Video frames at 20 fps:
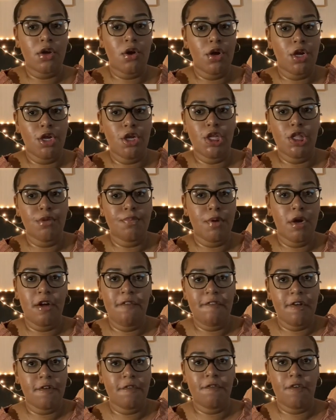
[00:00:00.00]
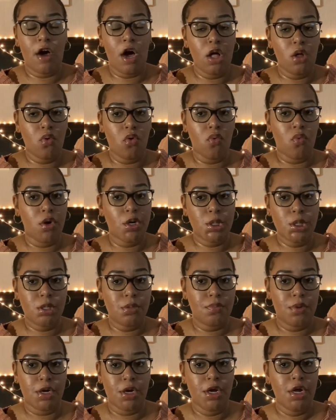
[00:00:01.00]
Are you the perfect follower,
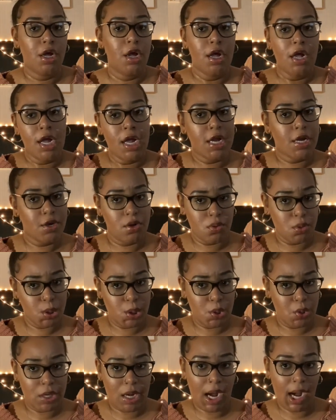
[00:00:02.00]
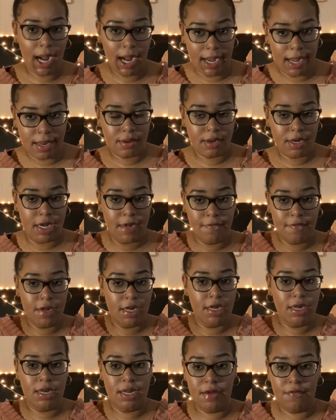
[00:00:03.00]
worshiper? He knows you're not. If
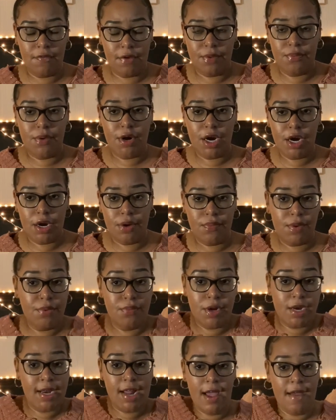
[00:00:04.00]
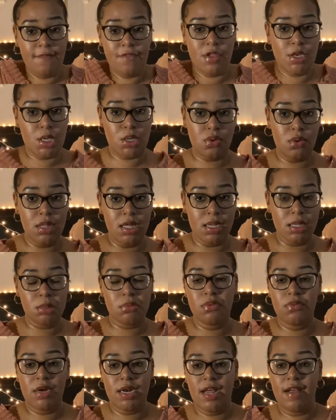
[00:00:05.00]
we were, we wouldn't have to do this.
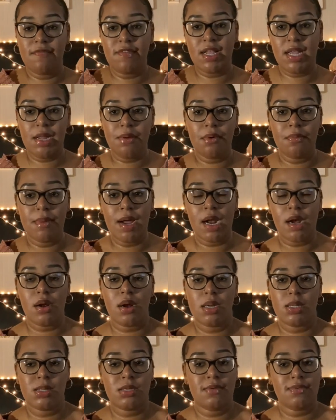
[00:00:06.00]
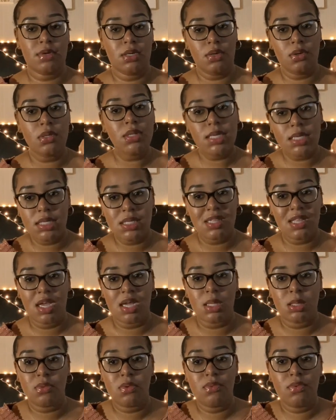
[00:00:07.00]
We wouldn't have to keep reminding ourselves to do these
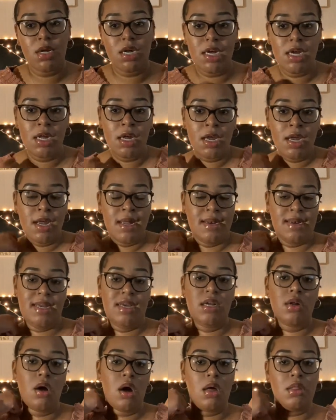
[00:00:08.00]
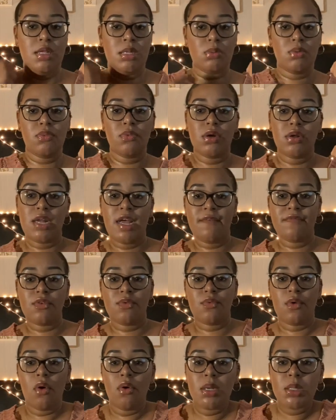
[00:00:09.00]
things. We wouldn't need all this. We wouldn't have
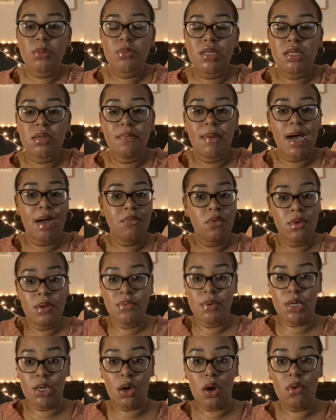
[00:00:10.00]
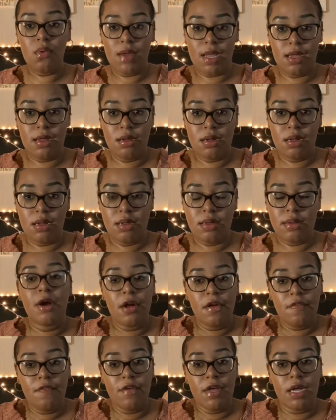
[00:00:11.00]
to always read the Bible. We would know it.
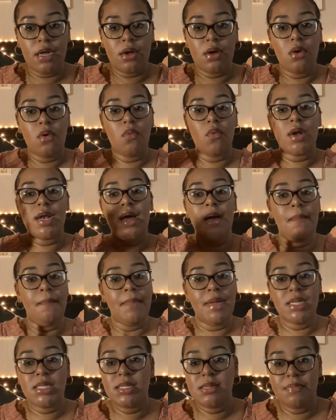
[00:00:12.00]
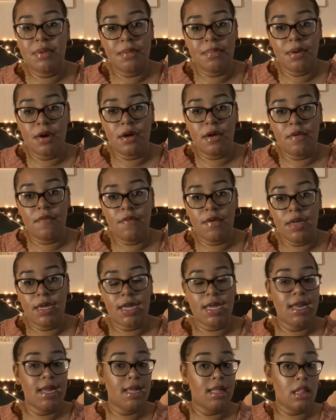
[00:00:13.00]
Perfect. We're not meant to be
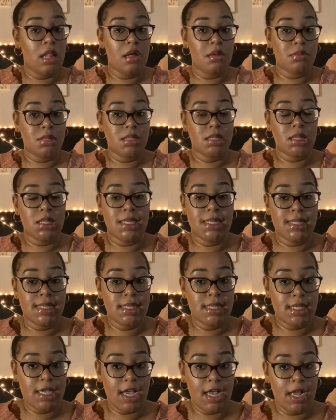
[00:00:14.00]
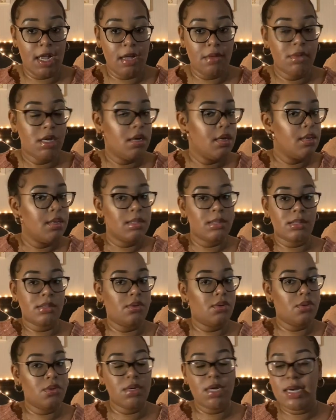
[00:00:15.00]
perfect, and he loves us just the same. So
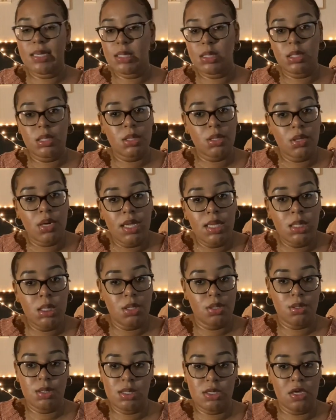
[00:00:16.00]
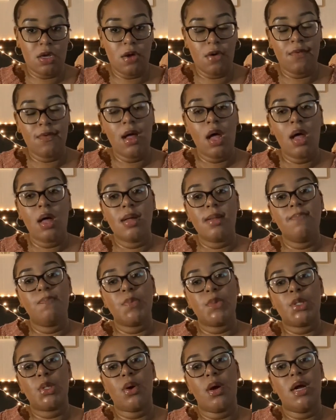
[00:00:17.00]
do not stress yourself
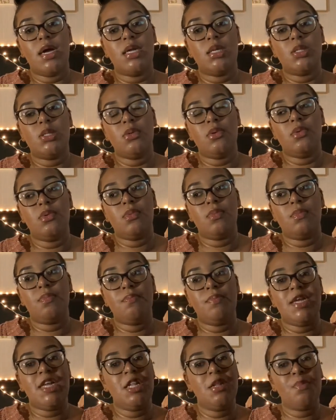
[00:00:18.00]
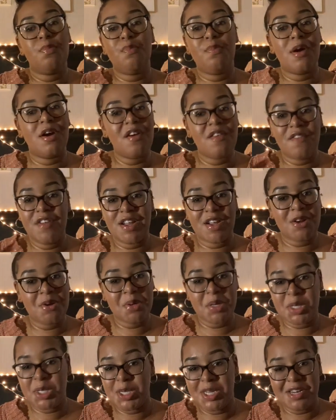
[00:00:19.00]
trying to be the perfect
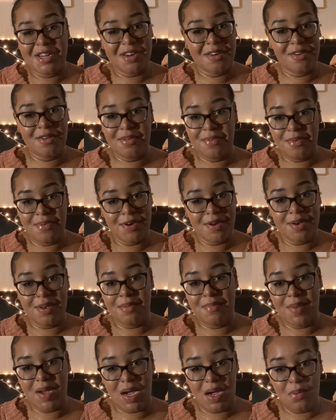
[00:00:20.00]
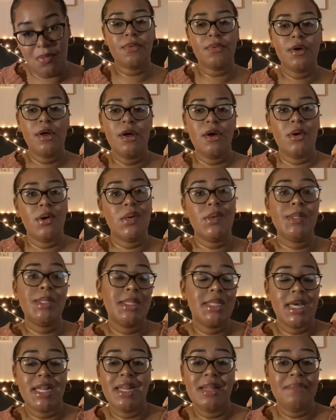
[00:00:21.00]
Christian and know every word in the Bible, who
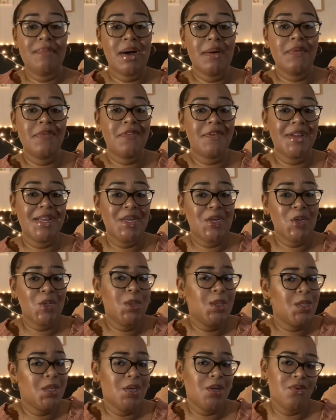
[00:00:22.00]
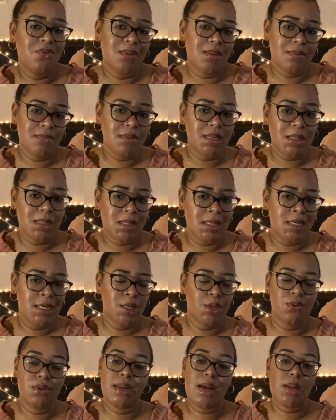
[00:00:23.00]
study the Bible for years to know as much as they
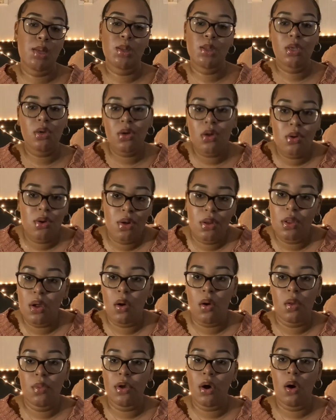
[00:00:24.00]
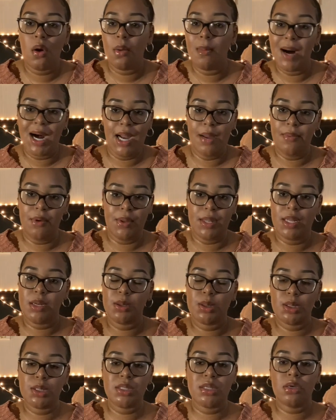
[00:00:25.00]
do, and I still don't know the whole Bible, and
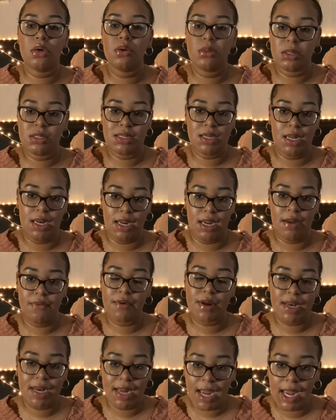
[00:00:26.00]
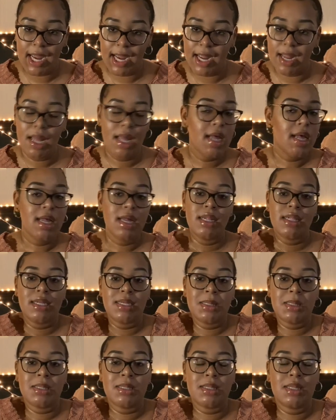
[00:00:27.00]
they still study every day.
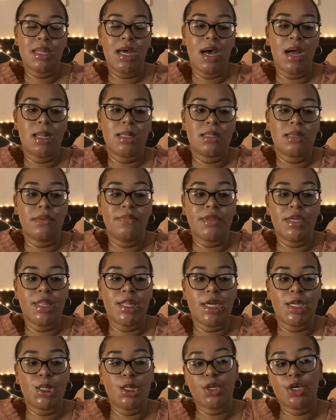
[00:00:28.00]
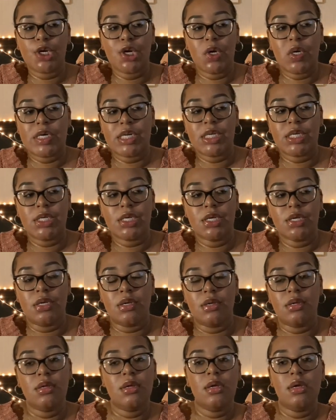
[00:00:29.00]
This is not something that you're going
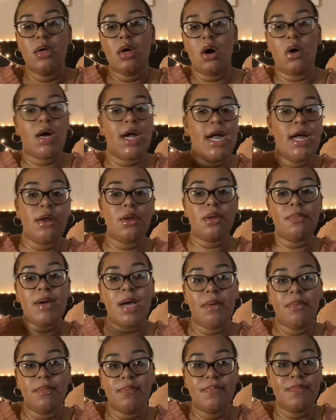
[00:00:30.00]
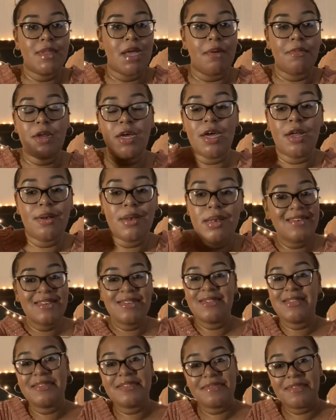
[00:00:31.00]
to, okay, I know the Bible, I'm done. You're
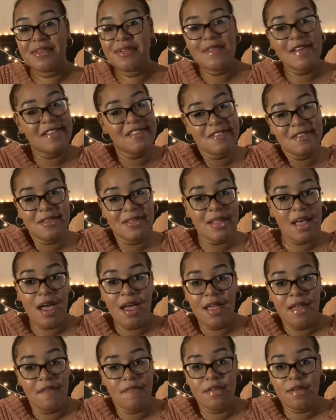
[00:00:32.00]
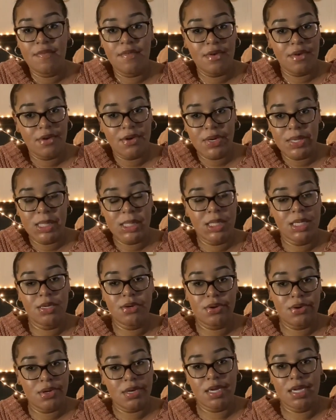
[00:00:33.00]
gonna do this for the rest of your life. If you're a Christian,
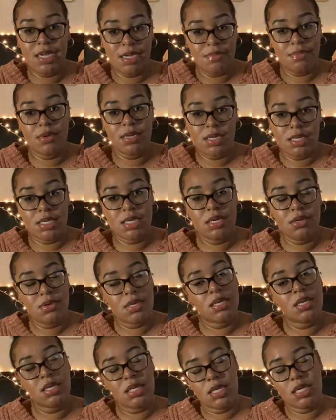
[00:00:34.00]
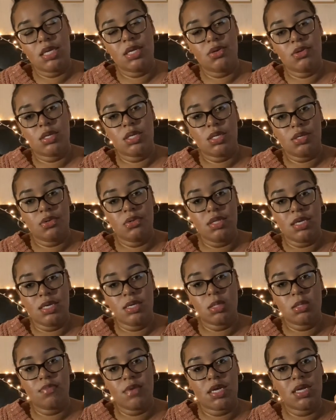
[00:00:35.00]
you're gonna continue to do
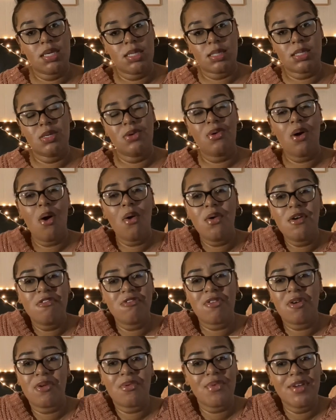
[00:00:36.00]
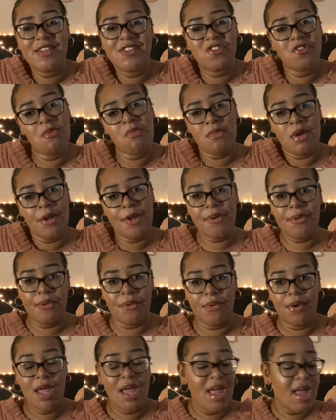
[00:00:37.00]
this, because you're always gonna read something new.